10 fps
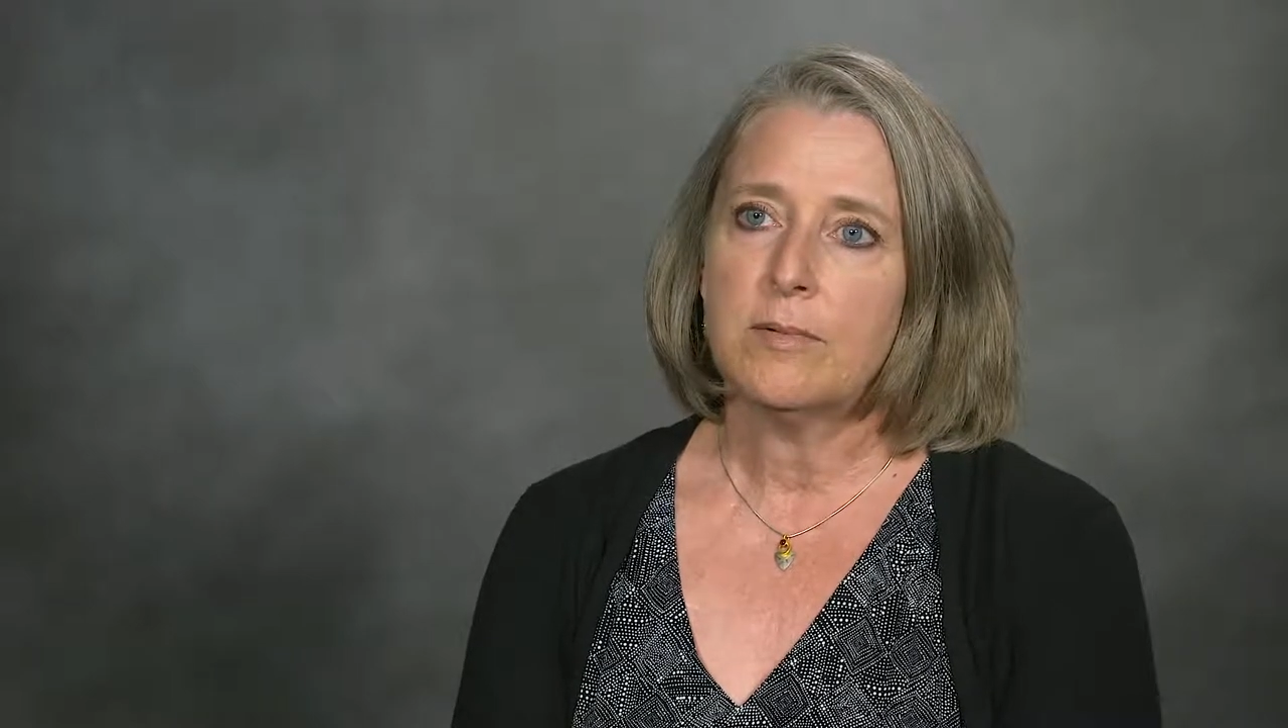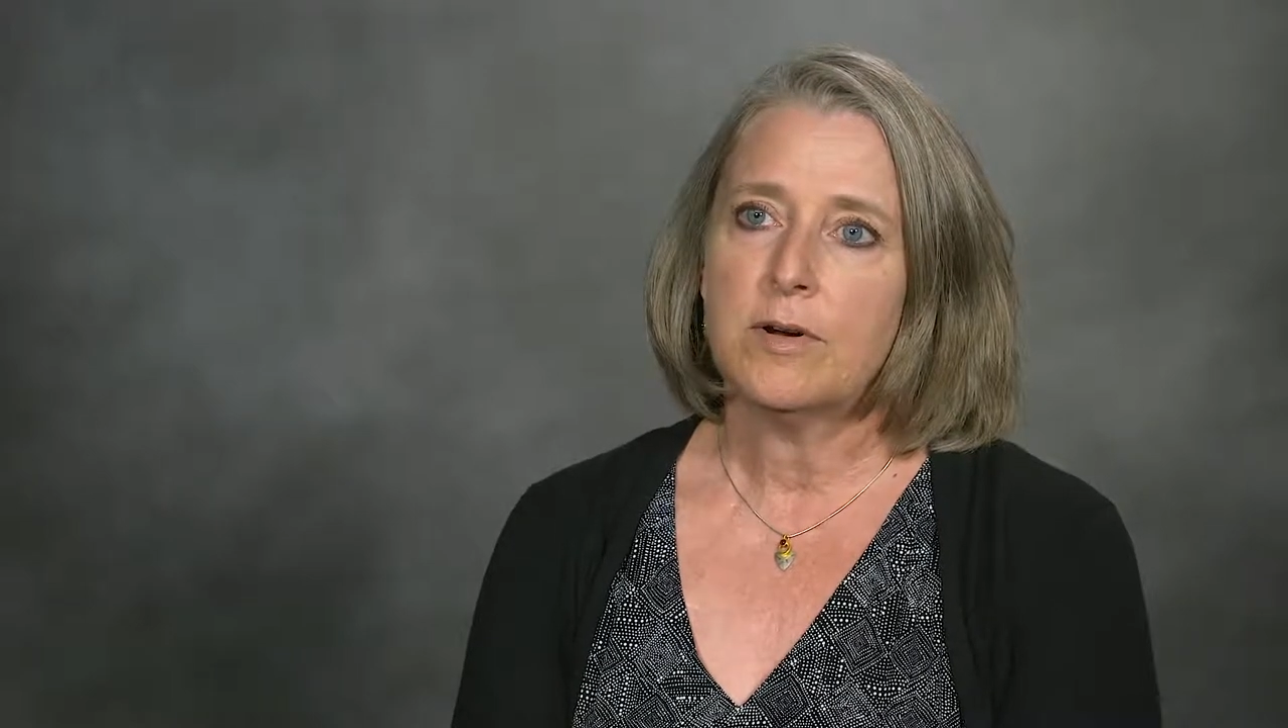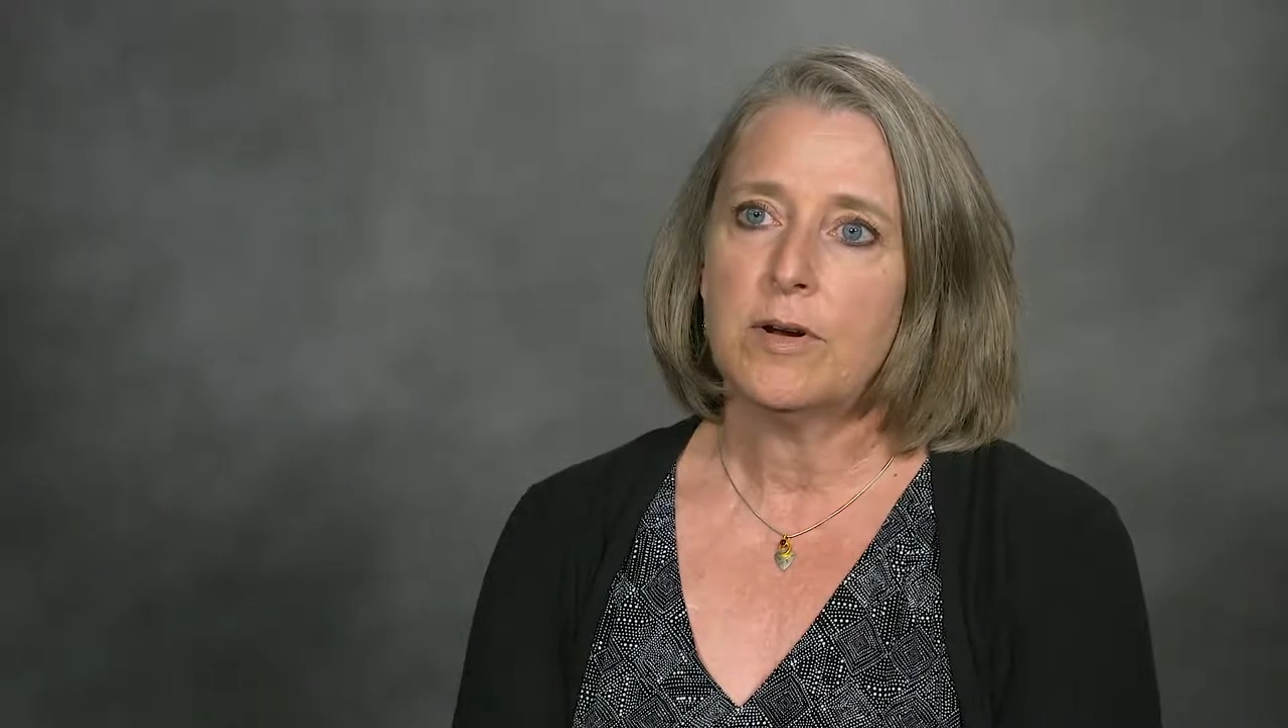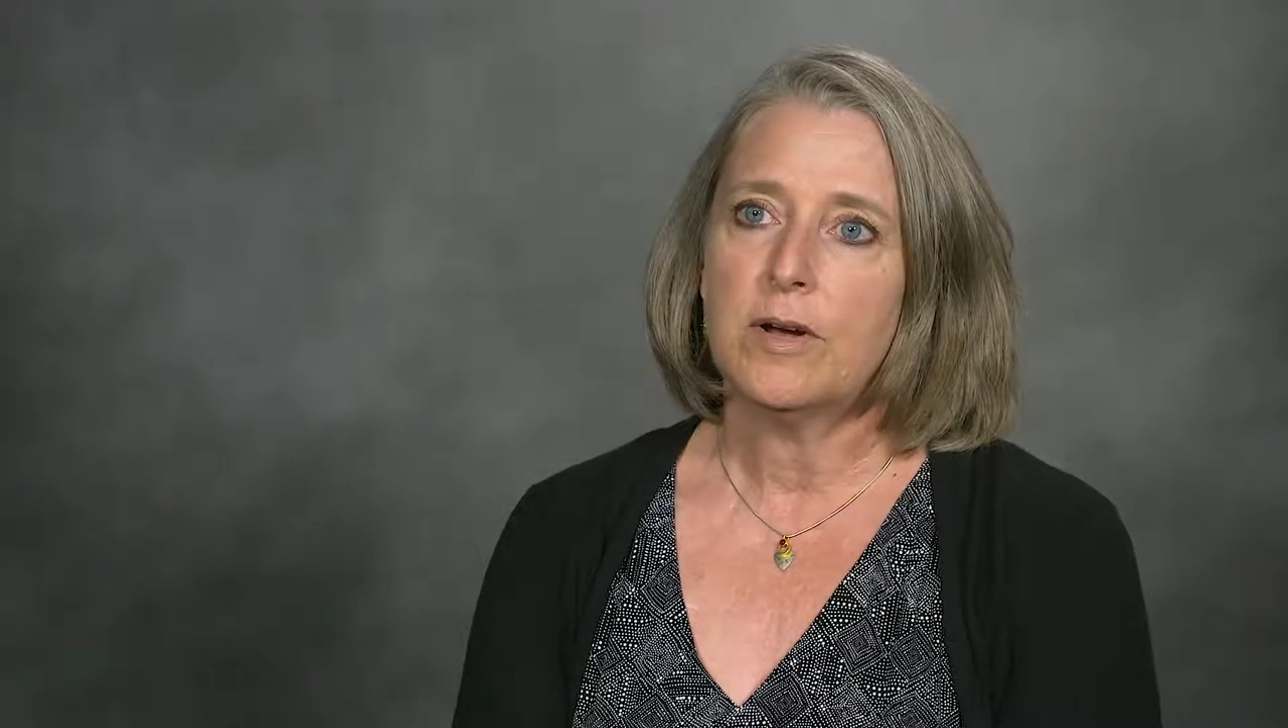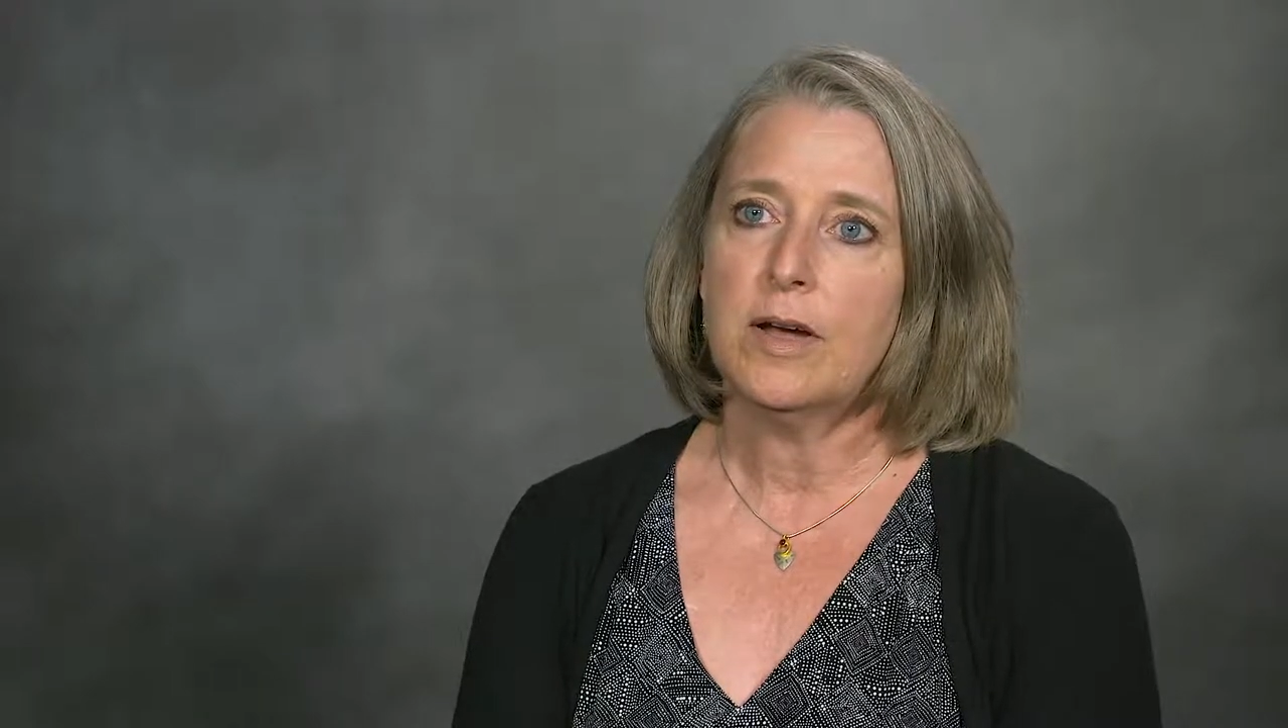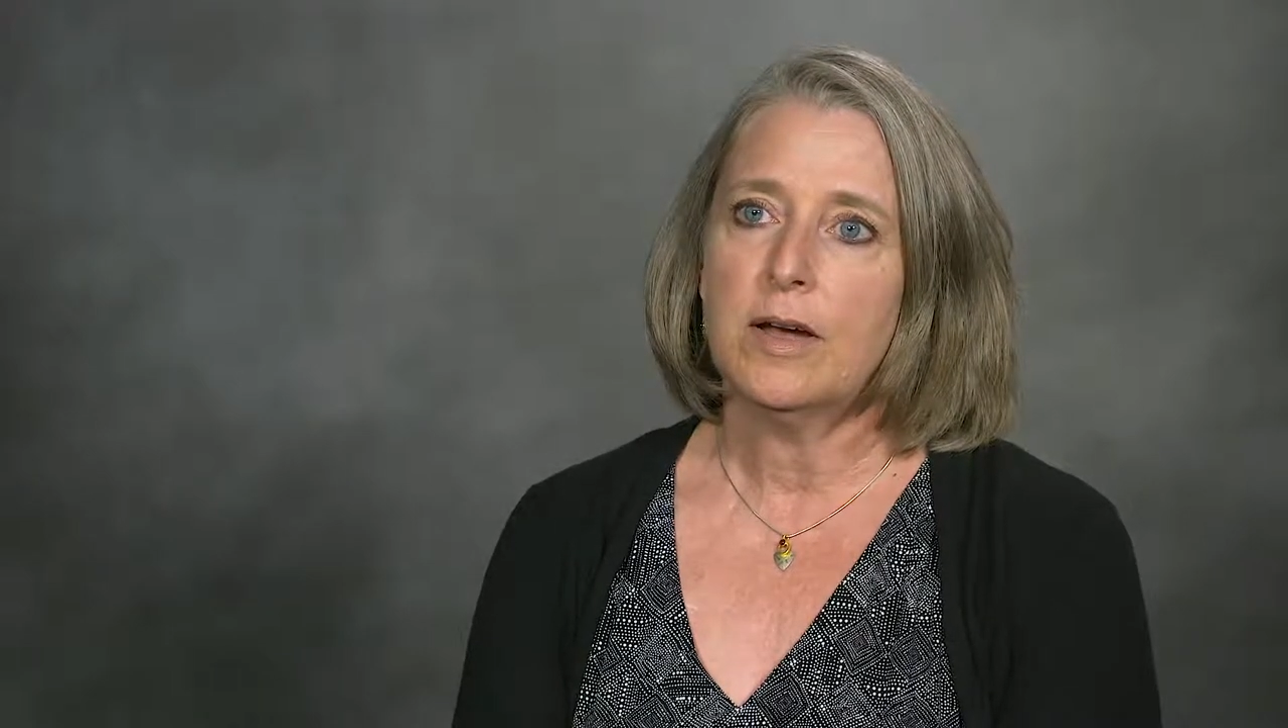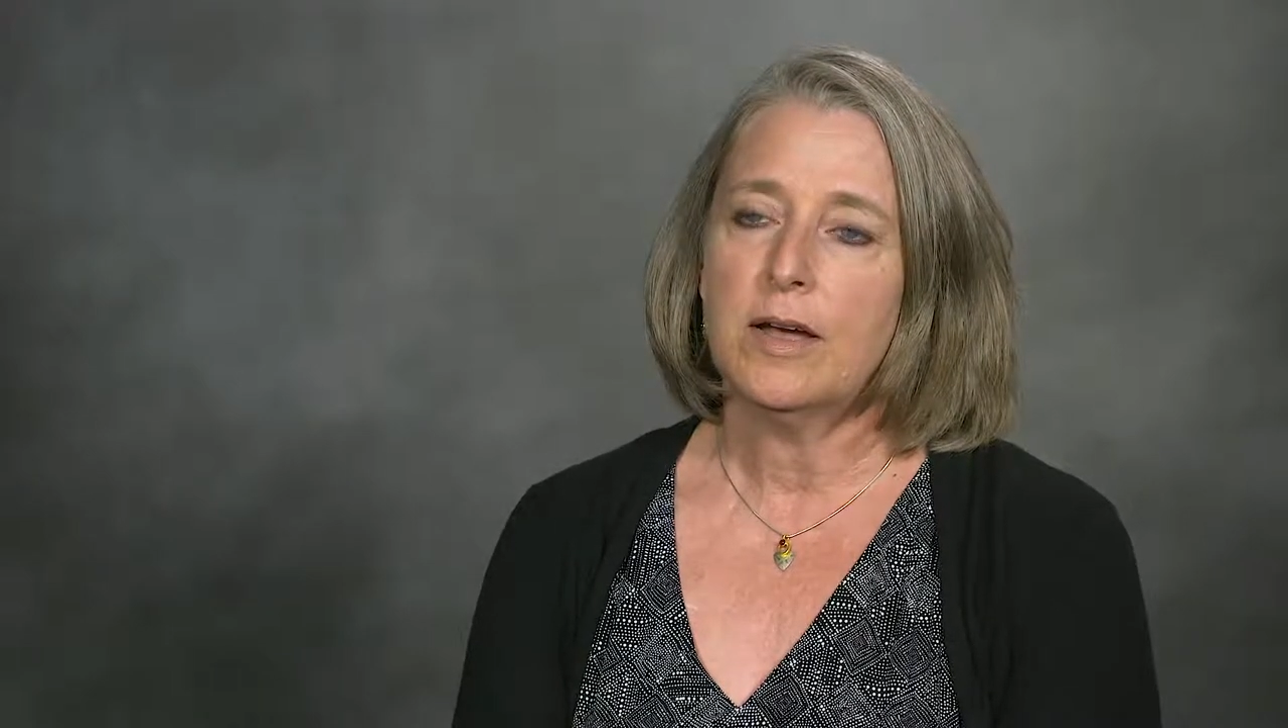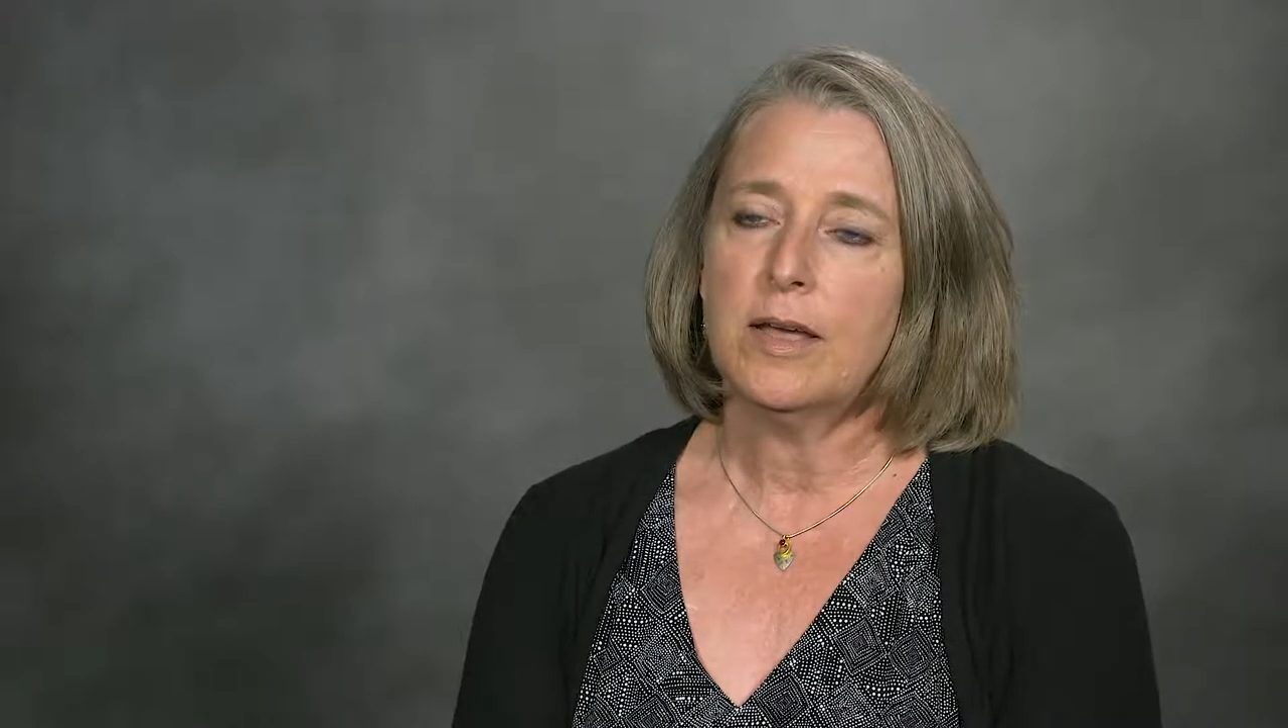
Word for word: where I